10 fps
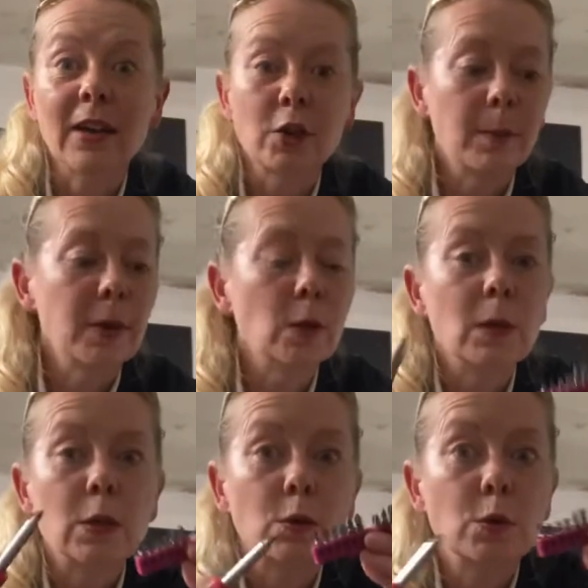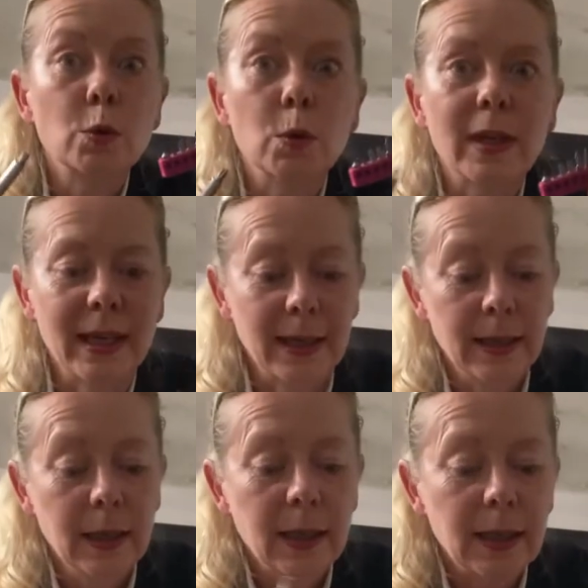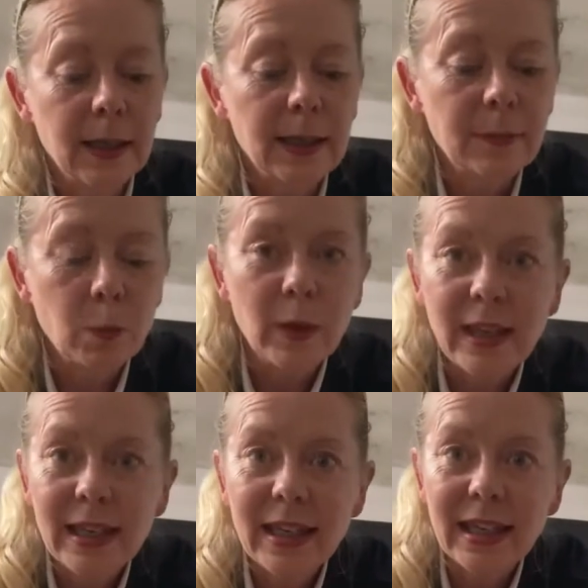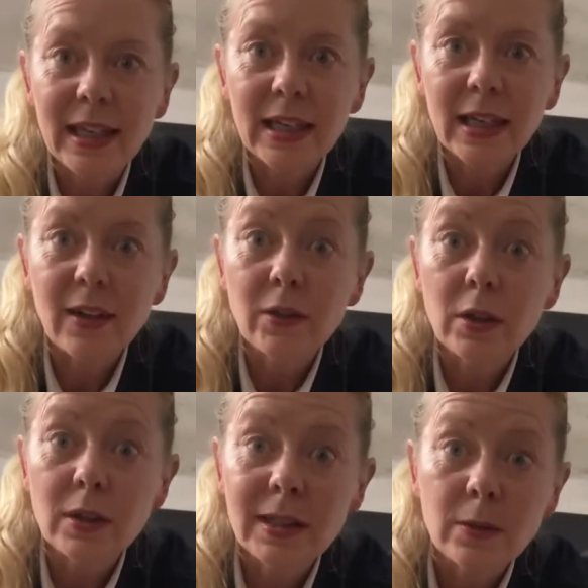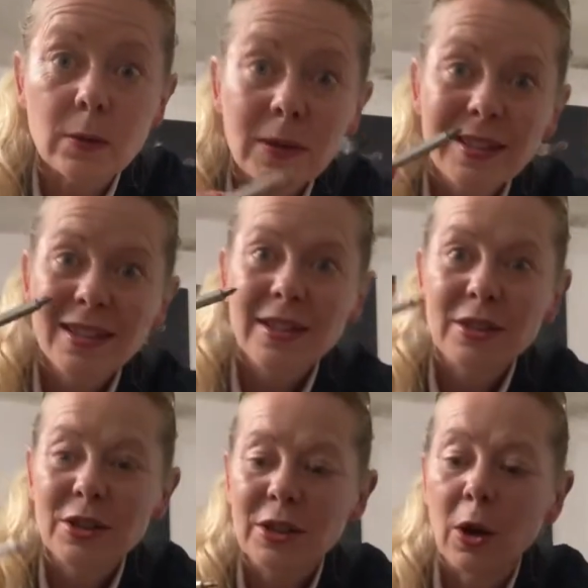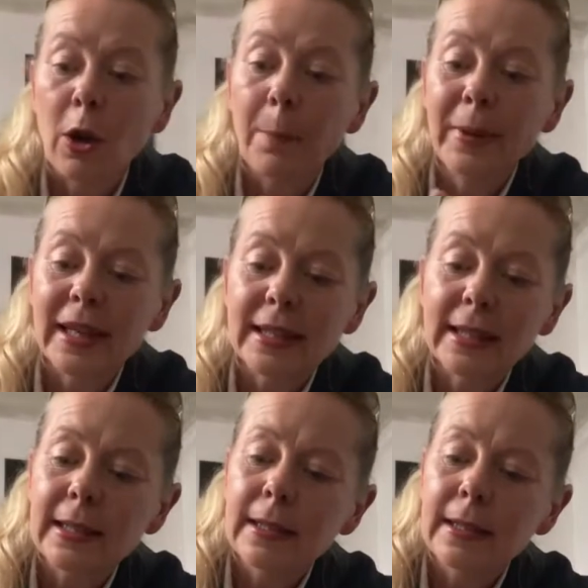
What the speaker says: I've got my own little toolkit, and within here I've got a little star bit